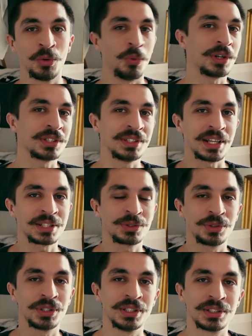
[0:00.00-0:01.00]
what is next
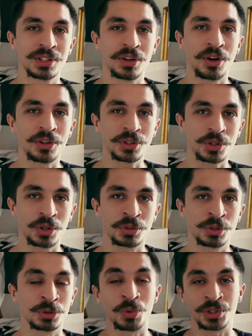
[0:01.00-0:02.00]
to these other
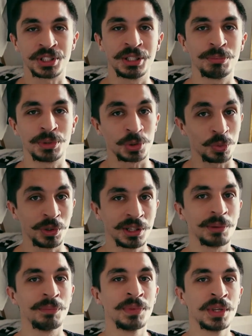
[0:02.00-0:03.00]
countries, what's in between
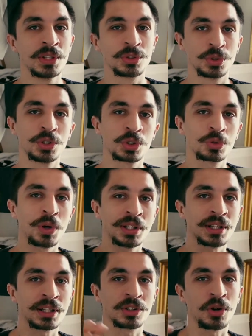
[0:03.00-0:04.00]
them. So just
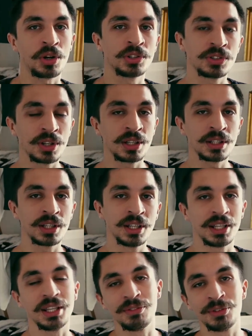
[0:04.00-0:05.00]
create that continent
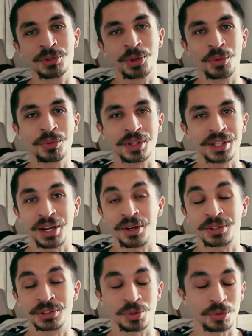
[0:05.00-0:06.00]
even though the
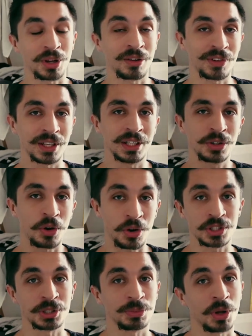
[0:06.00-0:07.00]
characters don't have any
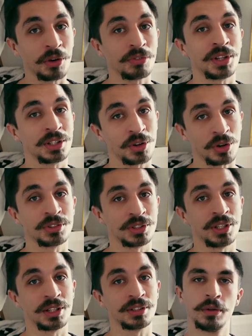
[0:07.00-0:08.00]
concept of that
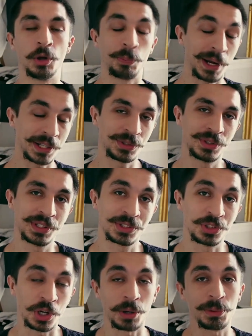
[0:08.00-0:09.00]
continent. Now back to this
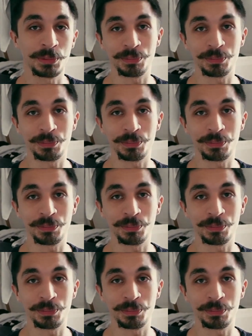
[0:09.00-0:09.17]
top and